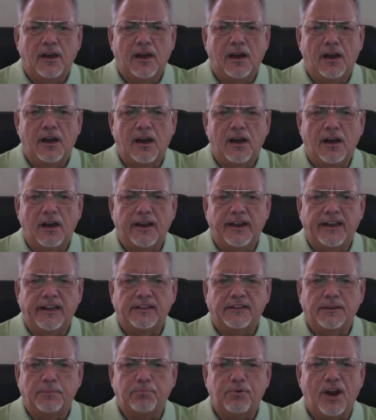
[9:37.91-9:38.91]

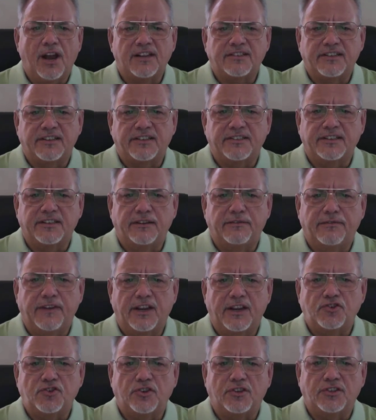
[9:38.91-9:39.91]
and the process
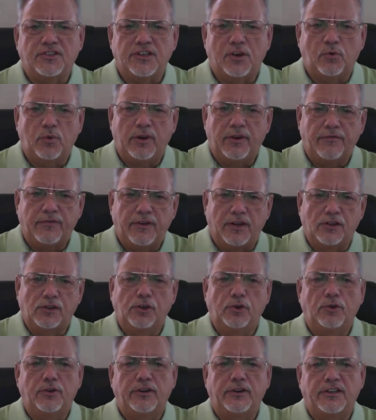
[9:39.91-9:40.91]
innovations that we've
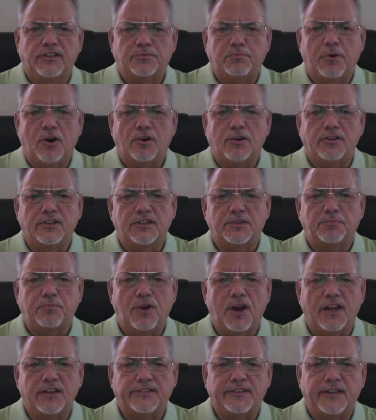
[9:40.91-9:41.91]
included as part of this
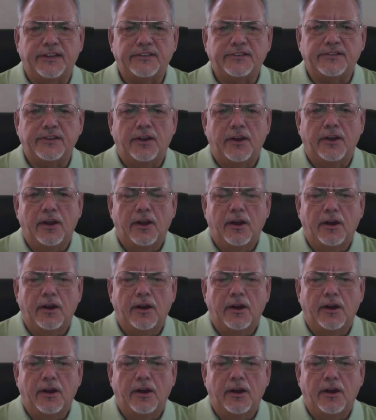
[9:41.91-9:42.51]
process.